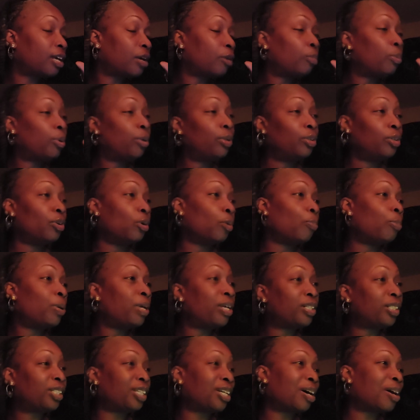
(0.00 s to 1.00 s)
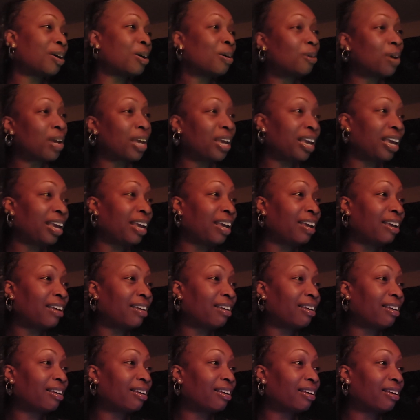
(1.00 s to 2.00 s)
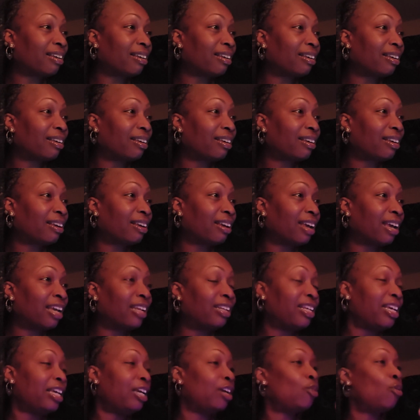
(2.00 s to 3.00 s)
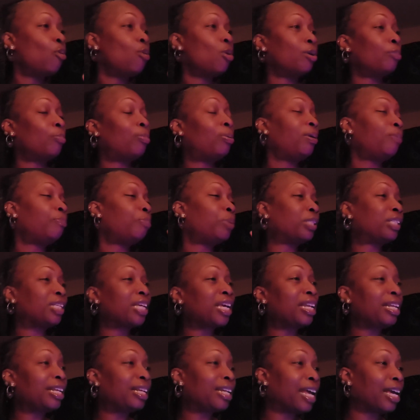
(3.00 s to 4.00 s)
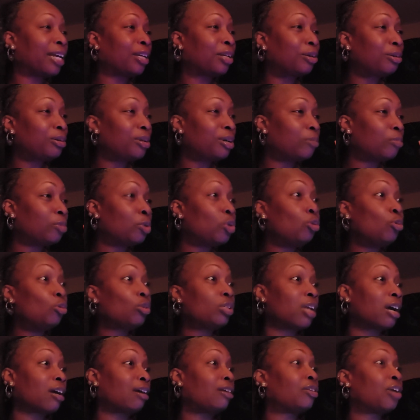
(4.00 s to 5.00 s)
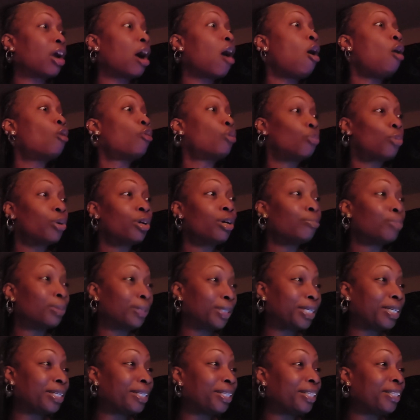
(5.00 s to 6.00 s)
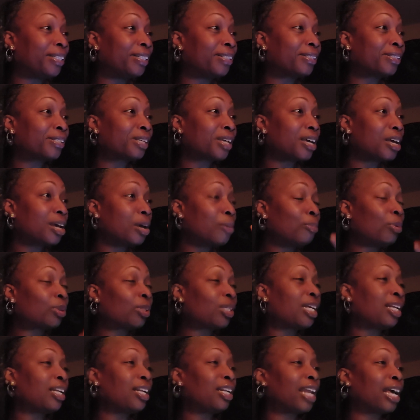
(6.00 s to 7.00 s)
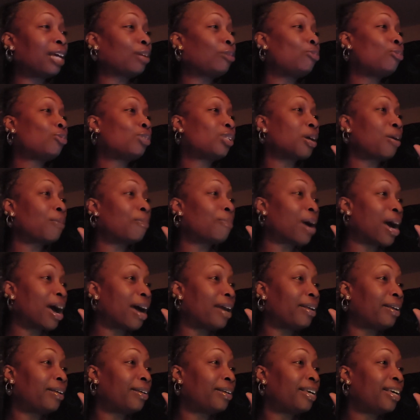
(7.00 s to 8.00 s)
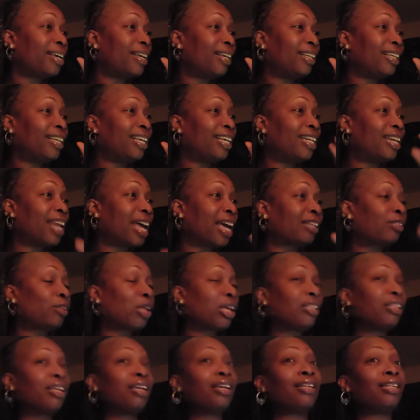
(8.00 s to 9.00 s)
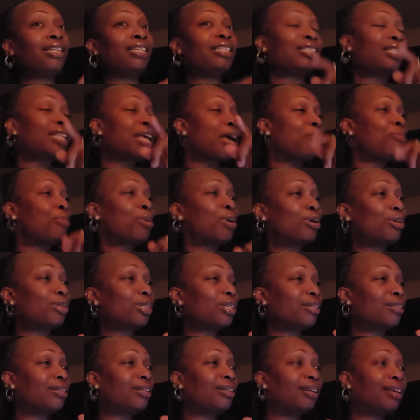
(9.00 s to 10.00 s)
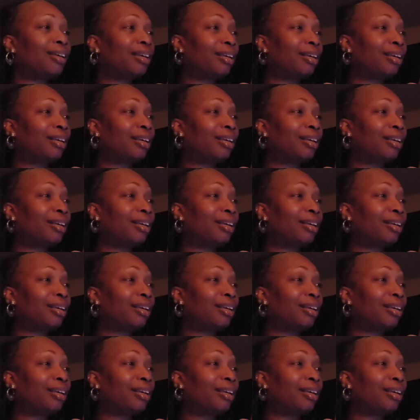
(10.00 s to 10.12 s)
putting your picture on it, and then going to pretending like you done used y'all the real pretendians. Pretending like you somebody, getting likes, they thinking it's that person.